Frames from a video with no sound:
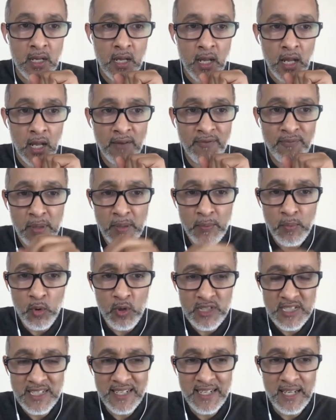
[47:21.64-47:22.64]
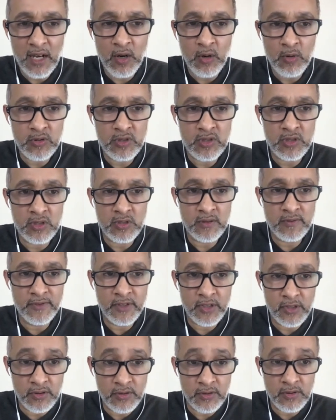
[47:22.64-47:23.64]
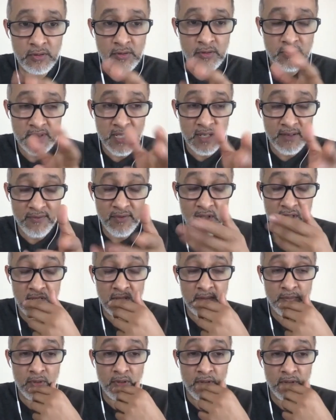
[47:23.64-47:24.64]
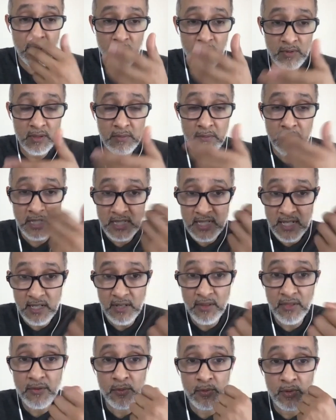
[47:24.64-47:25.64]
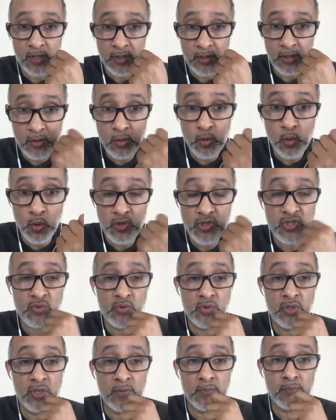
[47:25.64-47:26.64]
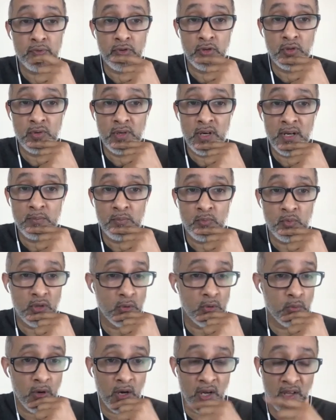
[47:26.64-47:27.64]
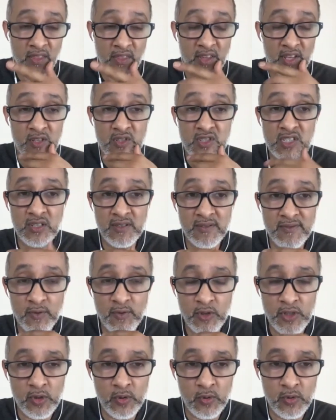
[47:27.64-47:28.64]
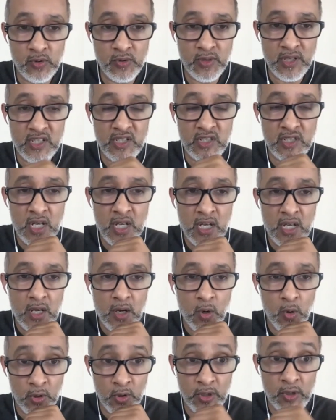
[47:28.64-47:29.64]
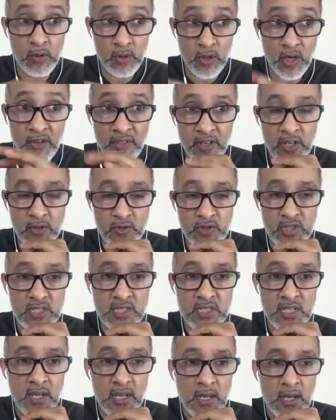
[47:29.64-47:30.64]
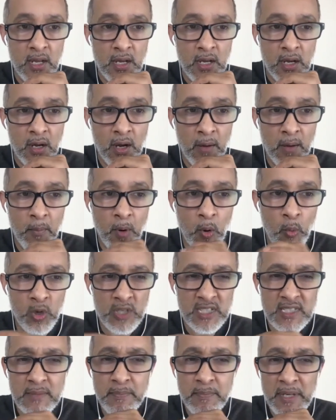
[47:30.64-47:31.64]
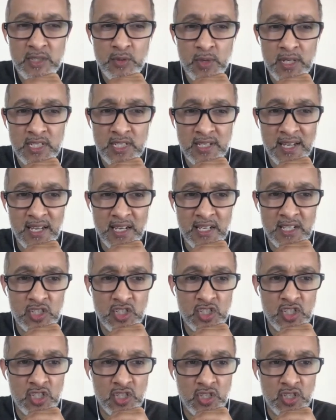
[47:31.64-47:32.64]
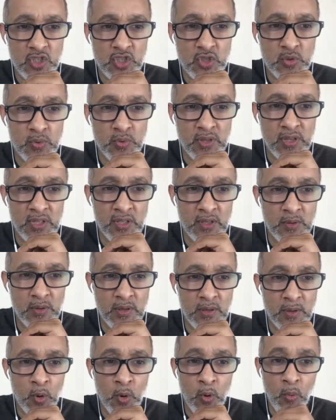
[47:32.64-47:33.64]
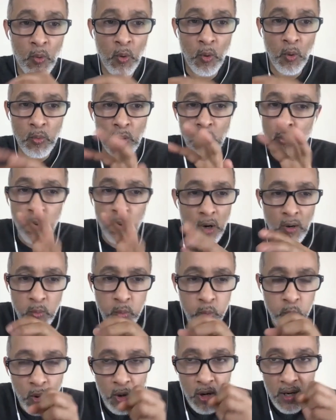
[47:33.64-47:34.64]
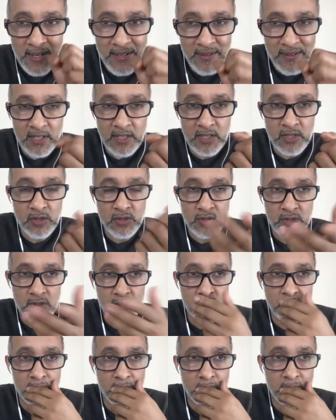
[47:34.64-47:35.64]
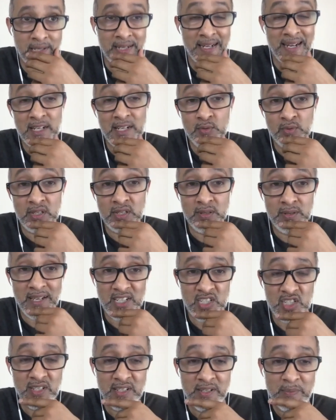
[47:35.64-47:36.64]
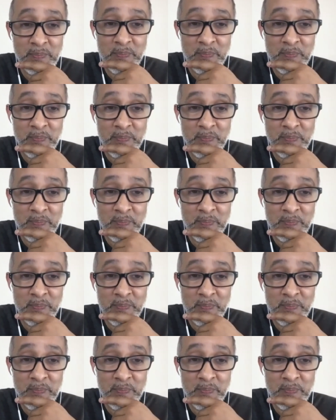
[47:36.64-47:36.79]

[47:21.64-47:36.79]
if people wanted to get hold of you, say for example, they want to be taken through your course, through your program with either yourself or your uh, or your other coaches, um, what's the best way to get in touch with you, or, or what what can they do to connect with you actually?